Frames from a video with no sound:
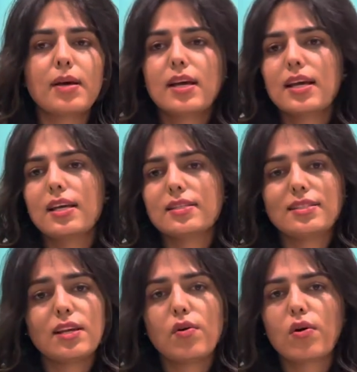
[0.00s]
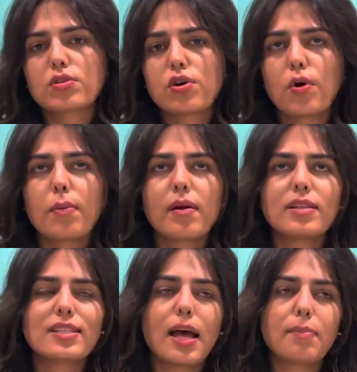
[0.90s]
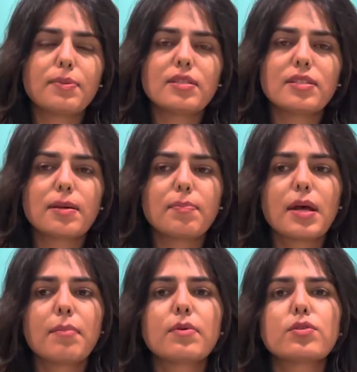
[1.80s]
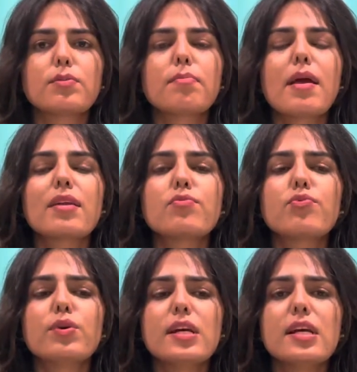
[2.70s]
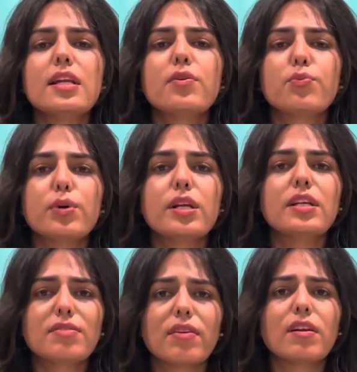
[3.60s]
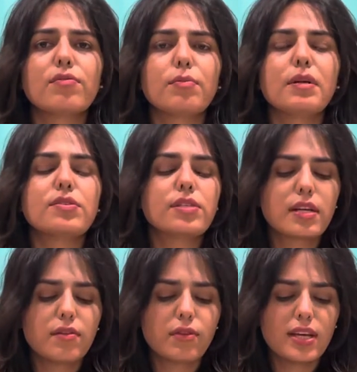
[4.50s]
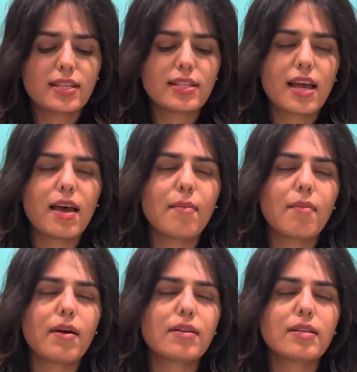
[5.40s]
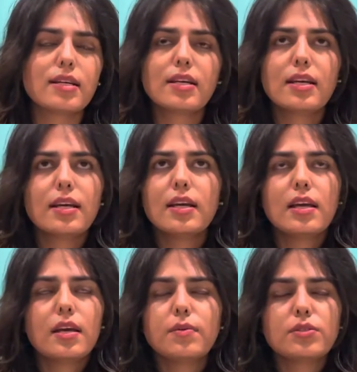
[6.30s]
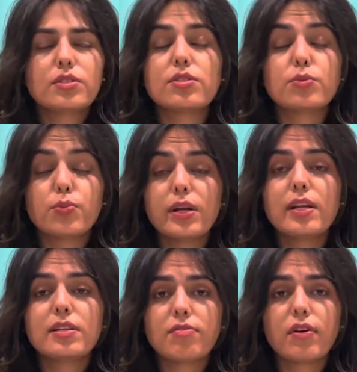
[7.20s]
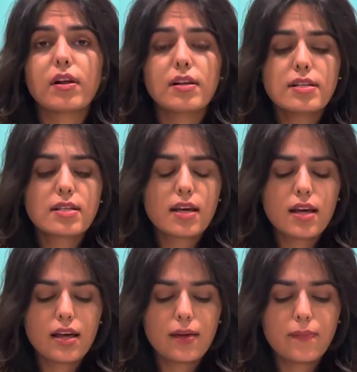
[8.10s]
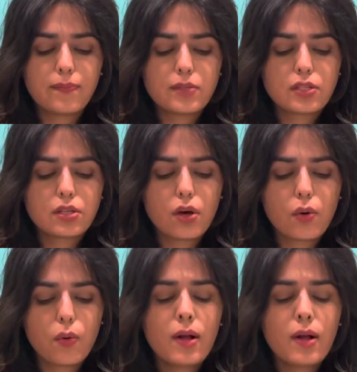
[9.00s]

is in October and this happened in September, so it made it really, really difficult for me to study for the exam, and it was just really difficult. So